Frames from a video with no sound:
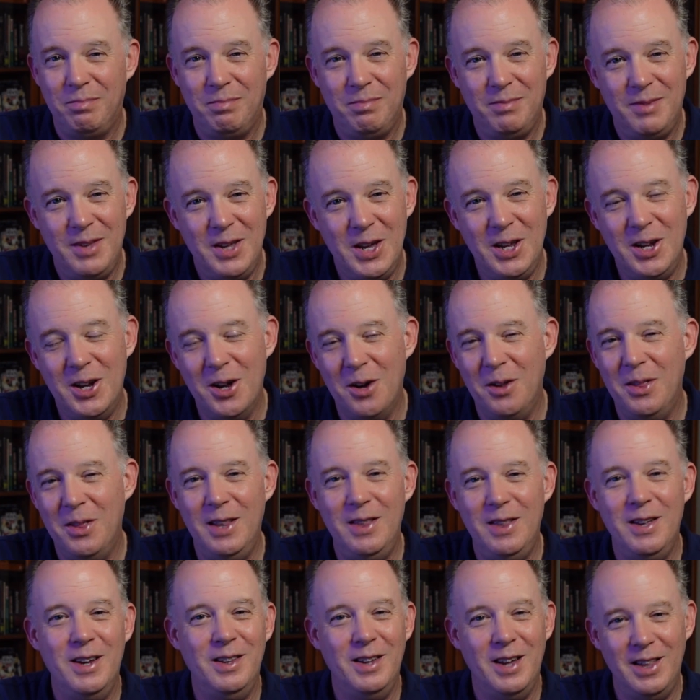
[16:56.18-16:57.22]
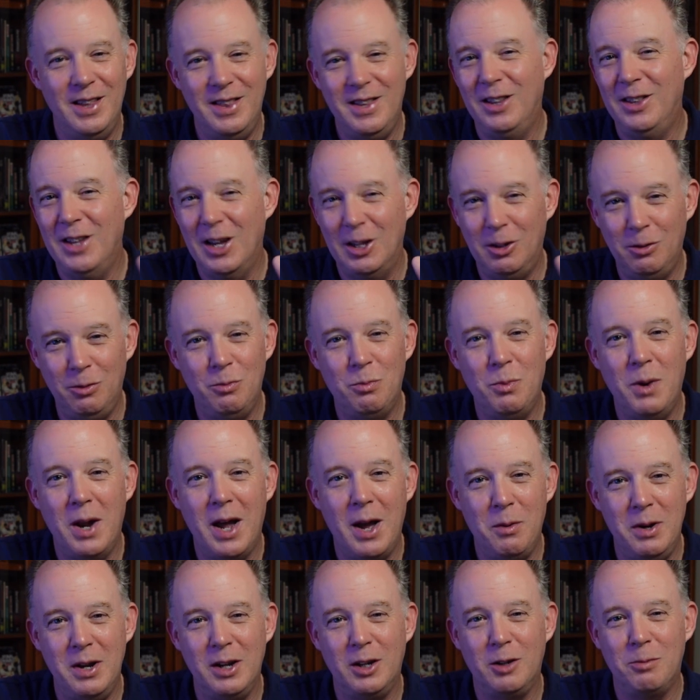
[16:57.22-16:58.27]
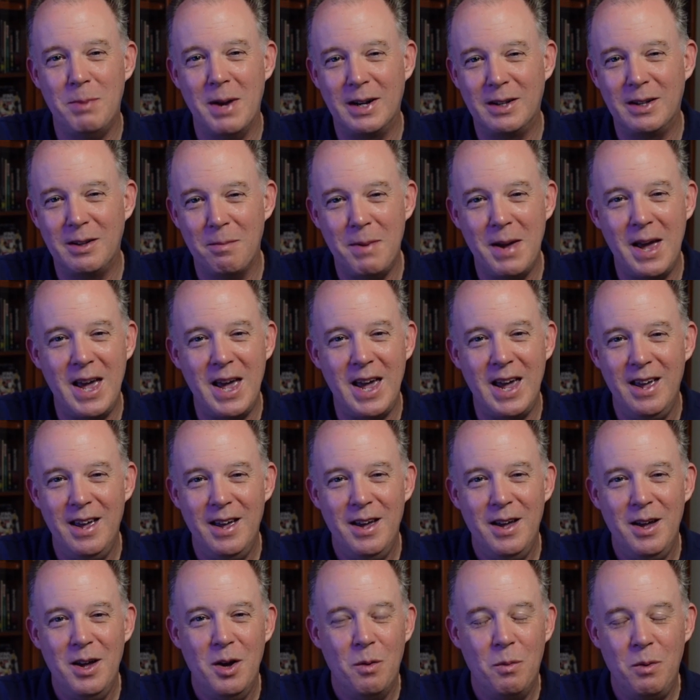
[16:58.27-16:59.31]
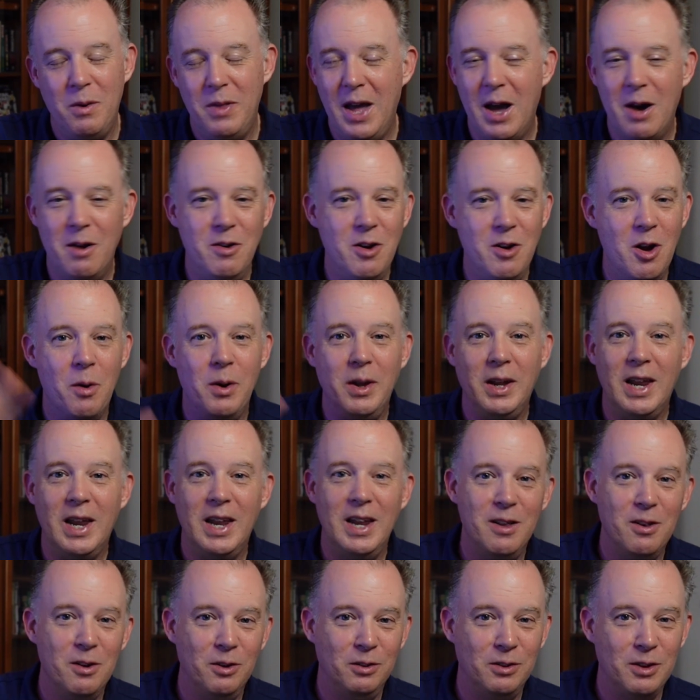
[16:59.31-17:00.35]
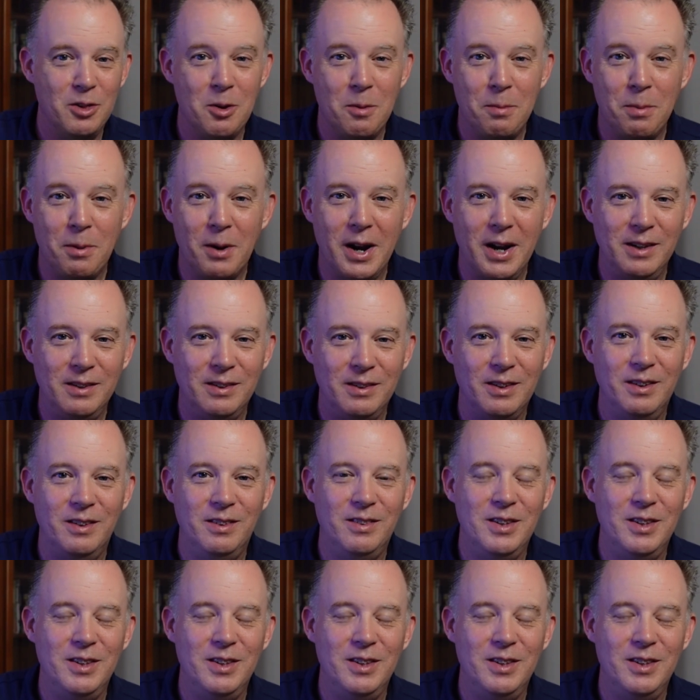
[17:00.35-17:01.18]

That's what I would expect to pay without knowing any of those other prices.